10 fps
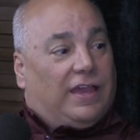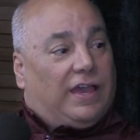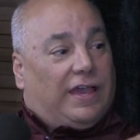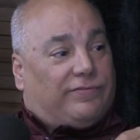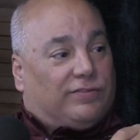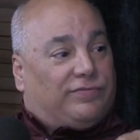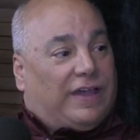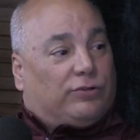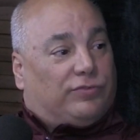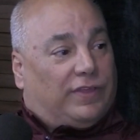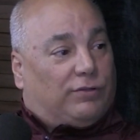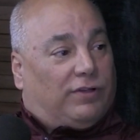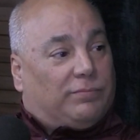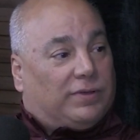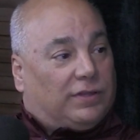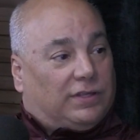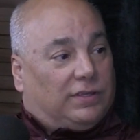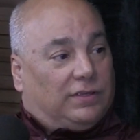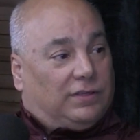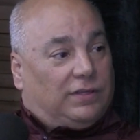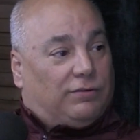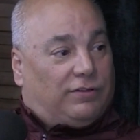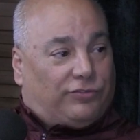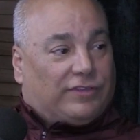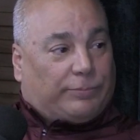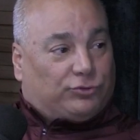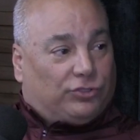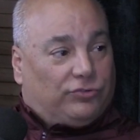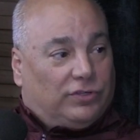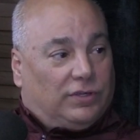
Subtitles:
I have to vouch for their credibility. There are exceptions,